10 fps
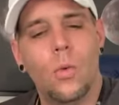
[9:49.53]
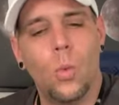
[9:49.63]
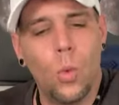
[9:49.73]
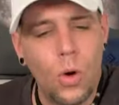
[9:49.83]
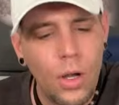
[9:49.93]

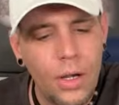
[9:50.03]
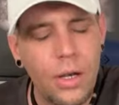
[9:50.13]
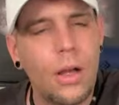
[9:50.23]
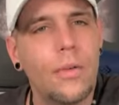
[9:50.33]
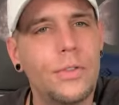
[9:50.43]

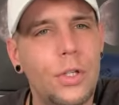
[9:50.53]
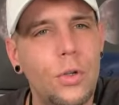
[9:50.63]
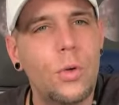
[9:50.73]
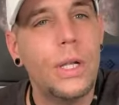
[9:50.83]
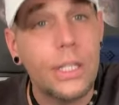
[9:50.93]
one of
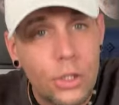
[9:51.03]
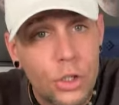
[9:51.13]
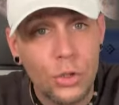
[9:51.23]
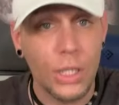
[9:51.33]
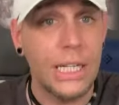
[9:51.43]
two
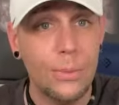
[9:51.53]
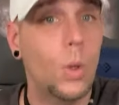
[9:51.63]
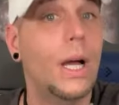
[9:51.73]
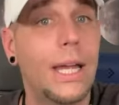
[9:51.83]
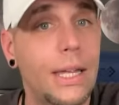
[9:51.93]
extreme
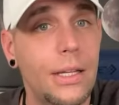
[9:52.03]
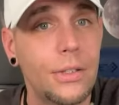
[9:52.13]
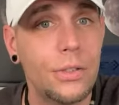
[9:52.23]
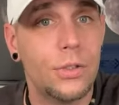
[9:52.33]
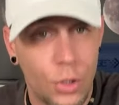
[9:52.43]

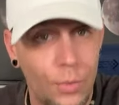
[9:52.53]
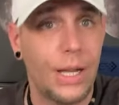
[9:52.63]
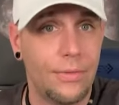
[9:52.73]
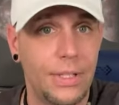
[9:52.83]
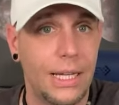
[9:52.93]
ways to
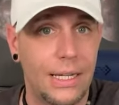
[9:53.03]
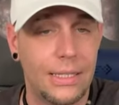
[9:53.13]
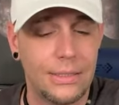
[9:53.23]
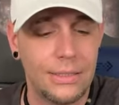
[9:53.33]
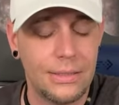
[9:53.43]
red
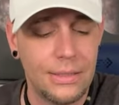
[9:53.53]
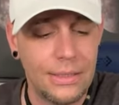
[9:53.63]
flags.